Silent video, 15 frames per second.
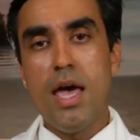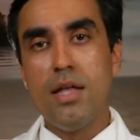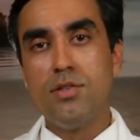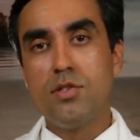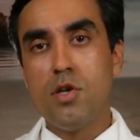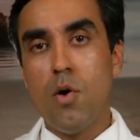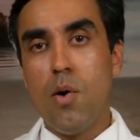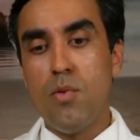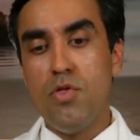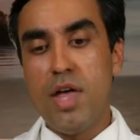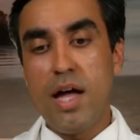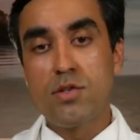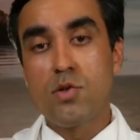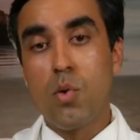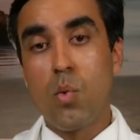And so
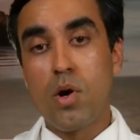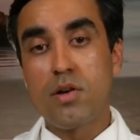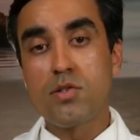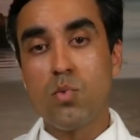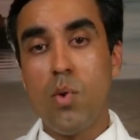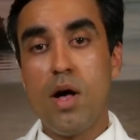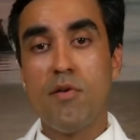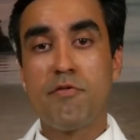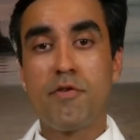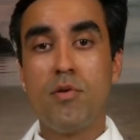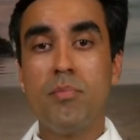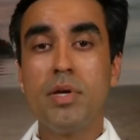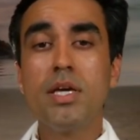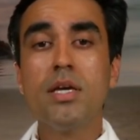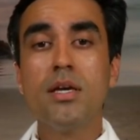that's what works well
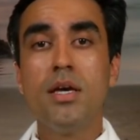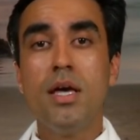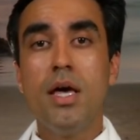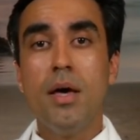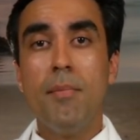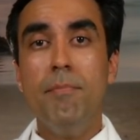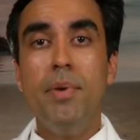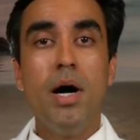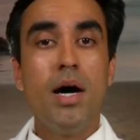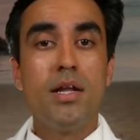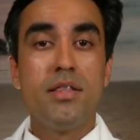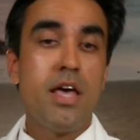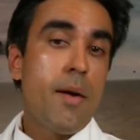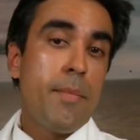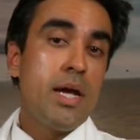for me.
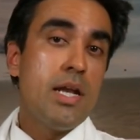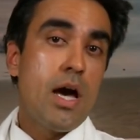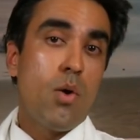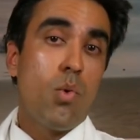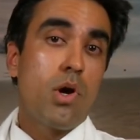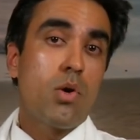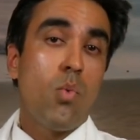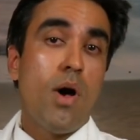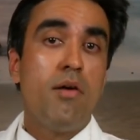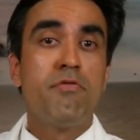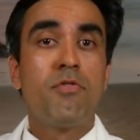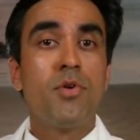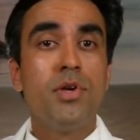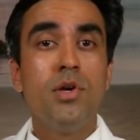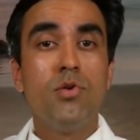But that may not work well
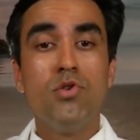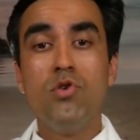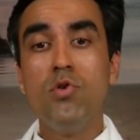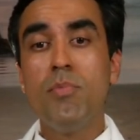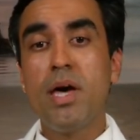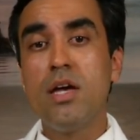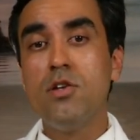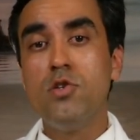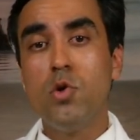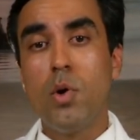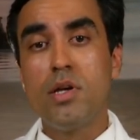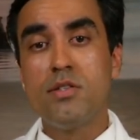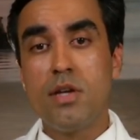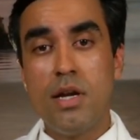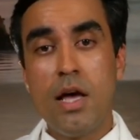for you. You may
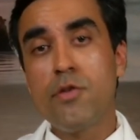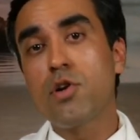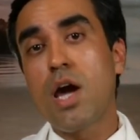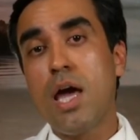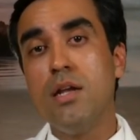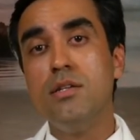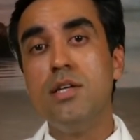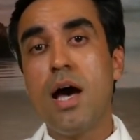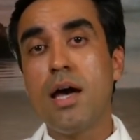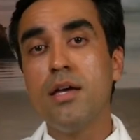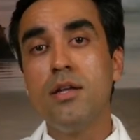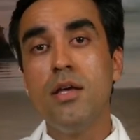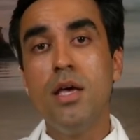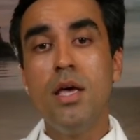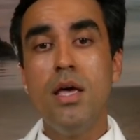enjoy another kind of
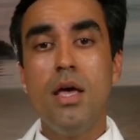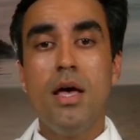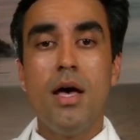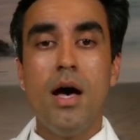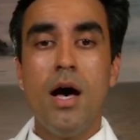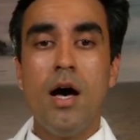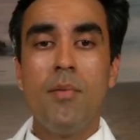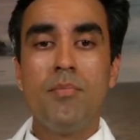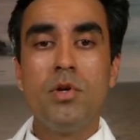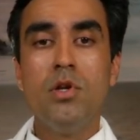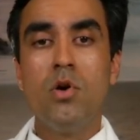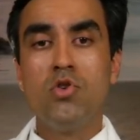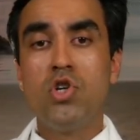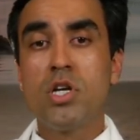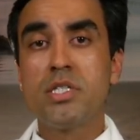diet. Um,
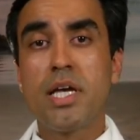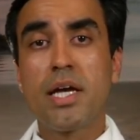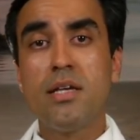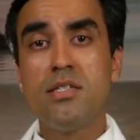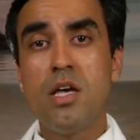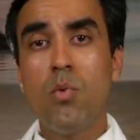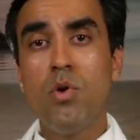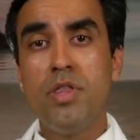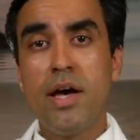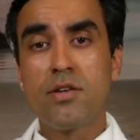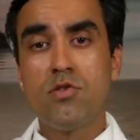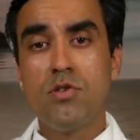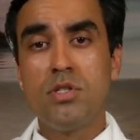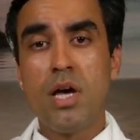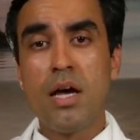you know, just like I said with
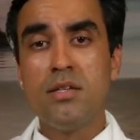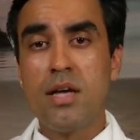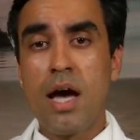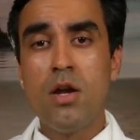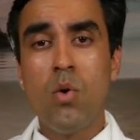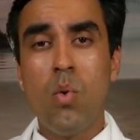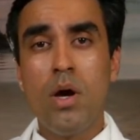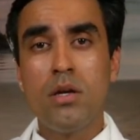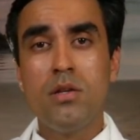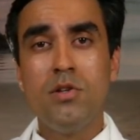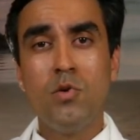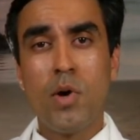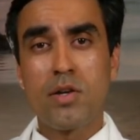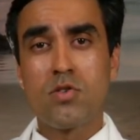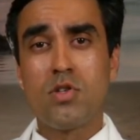exercise, I don't want you
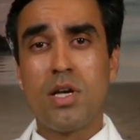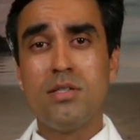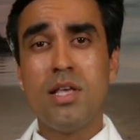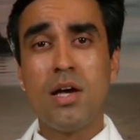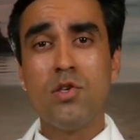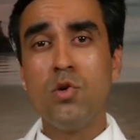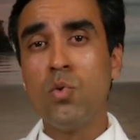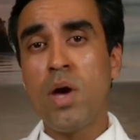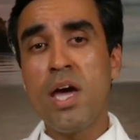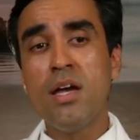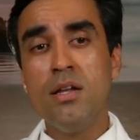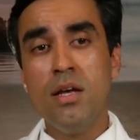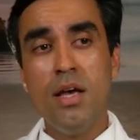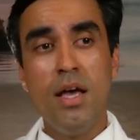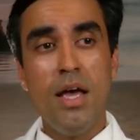to do exercise that you
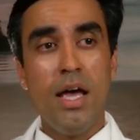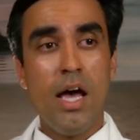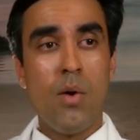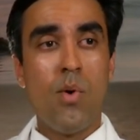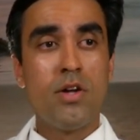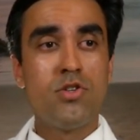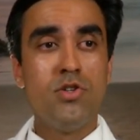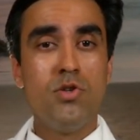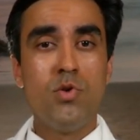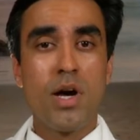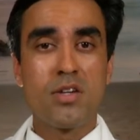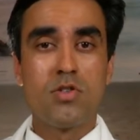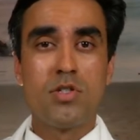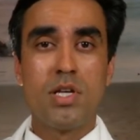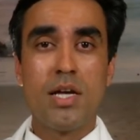hate. I want you to
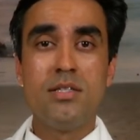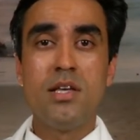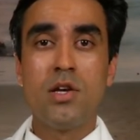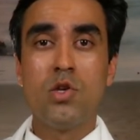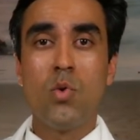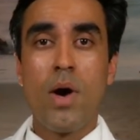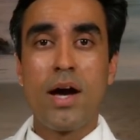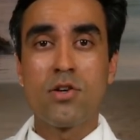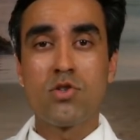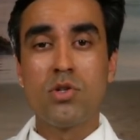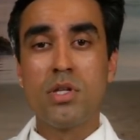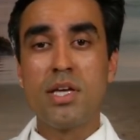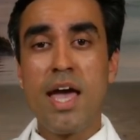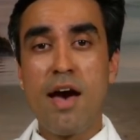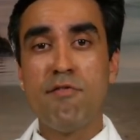do exercise that you
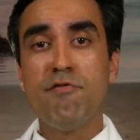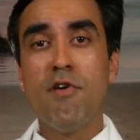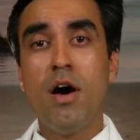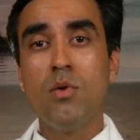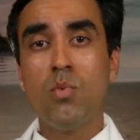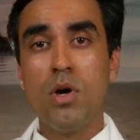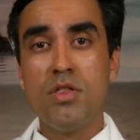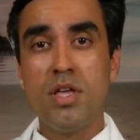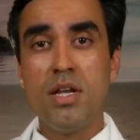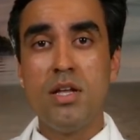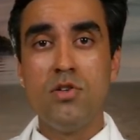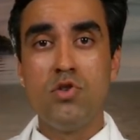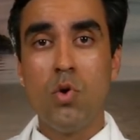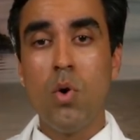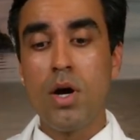actually have fun with
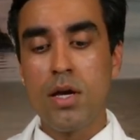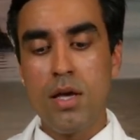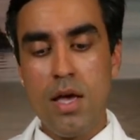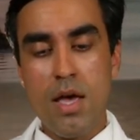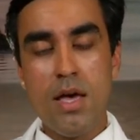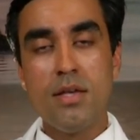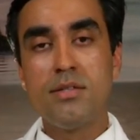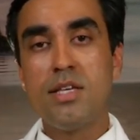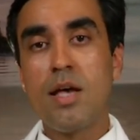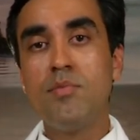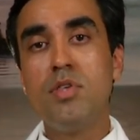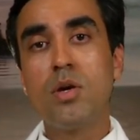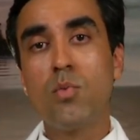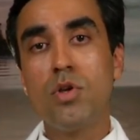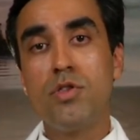and enjoy.
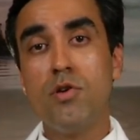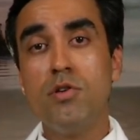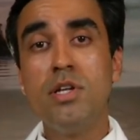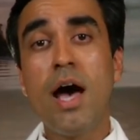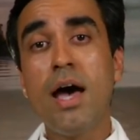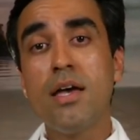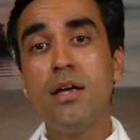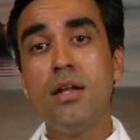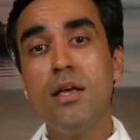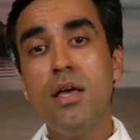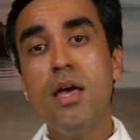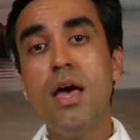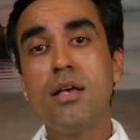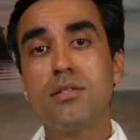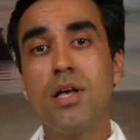Same thing with your diet.
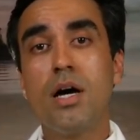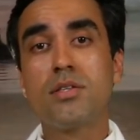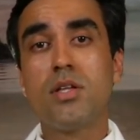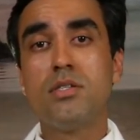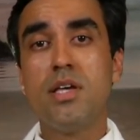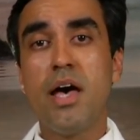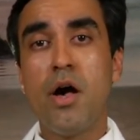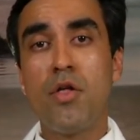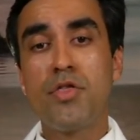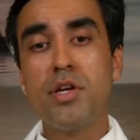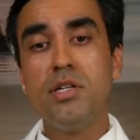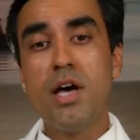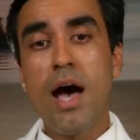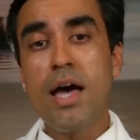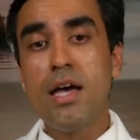As long as it's a
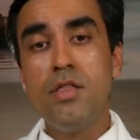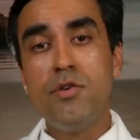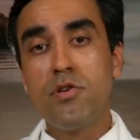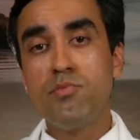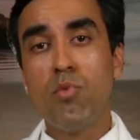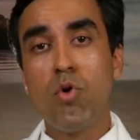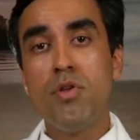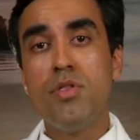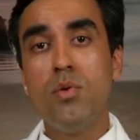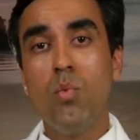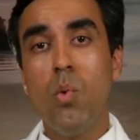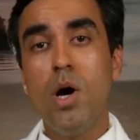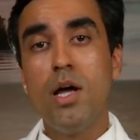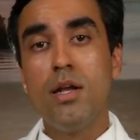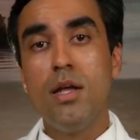healthy diet, there's more
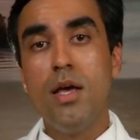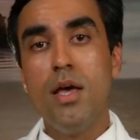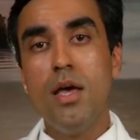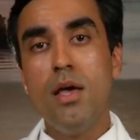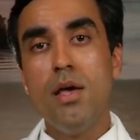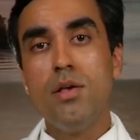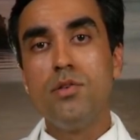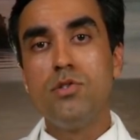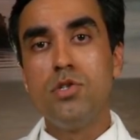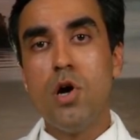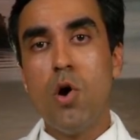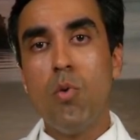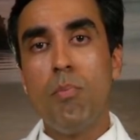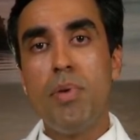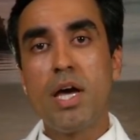than one.
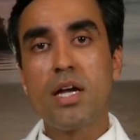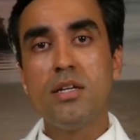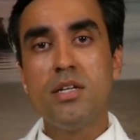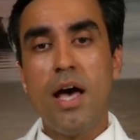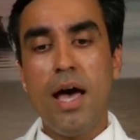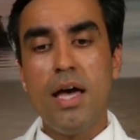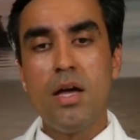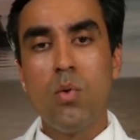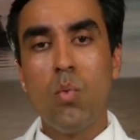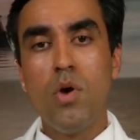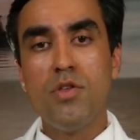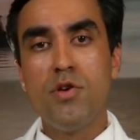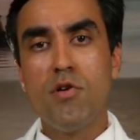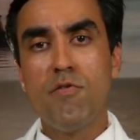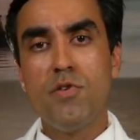So pick a diet
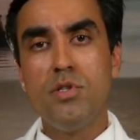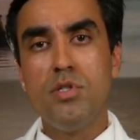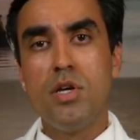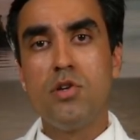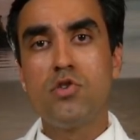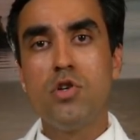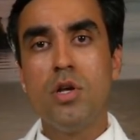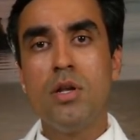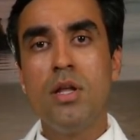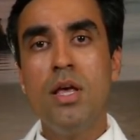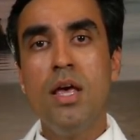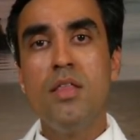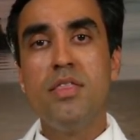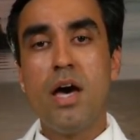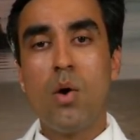with your physician
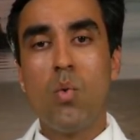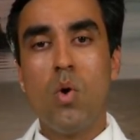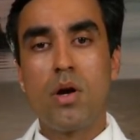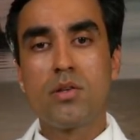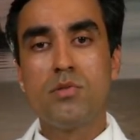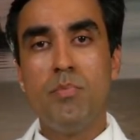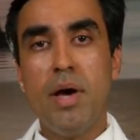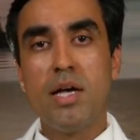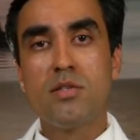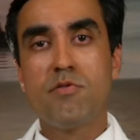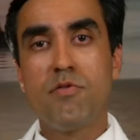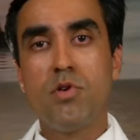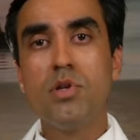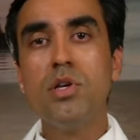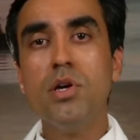that works
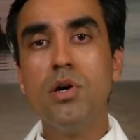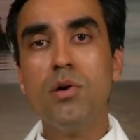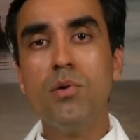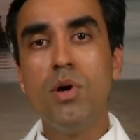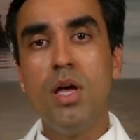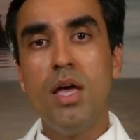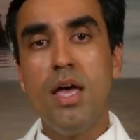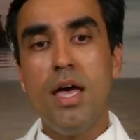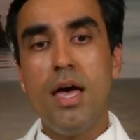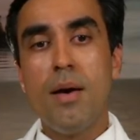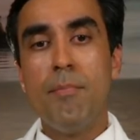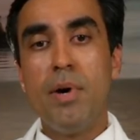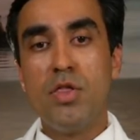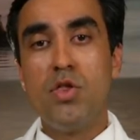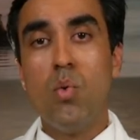best for you.
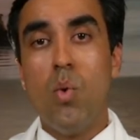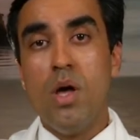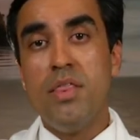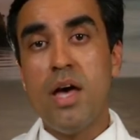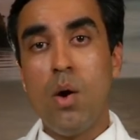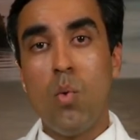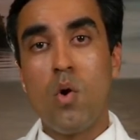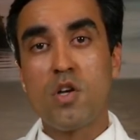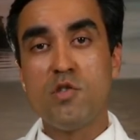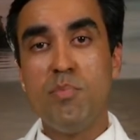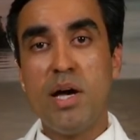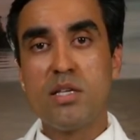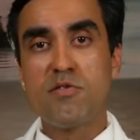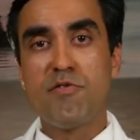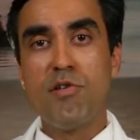But the one that
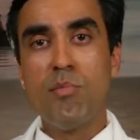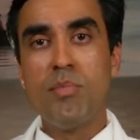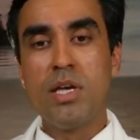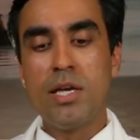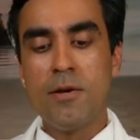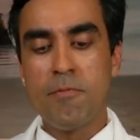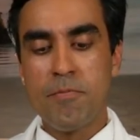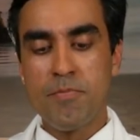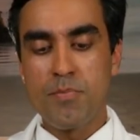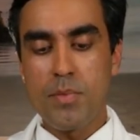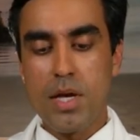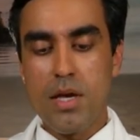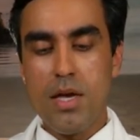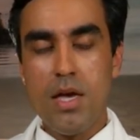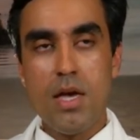works best for me
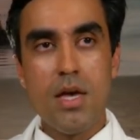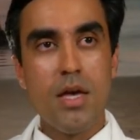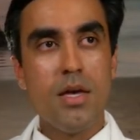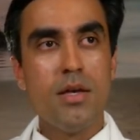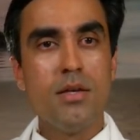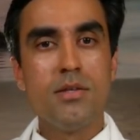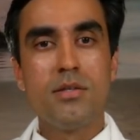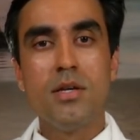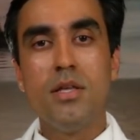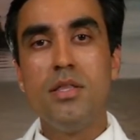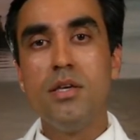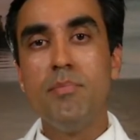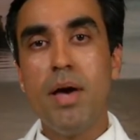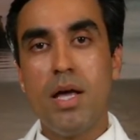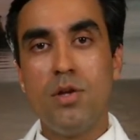is
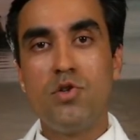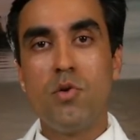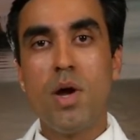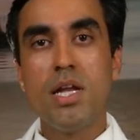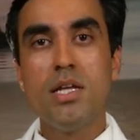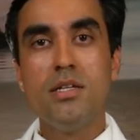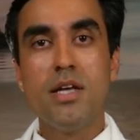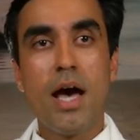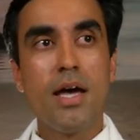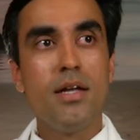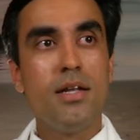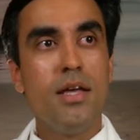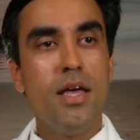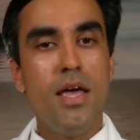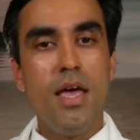the Mediterranean diet.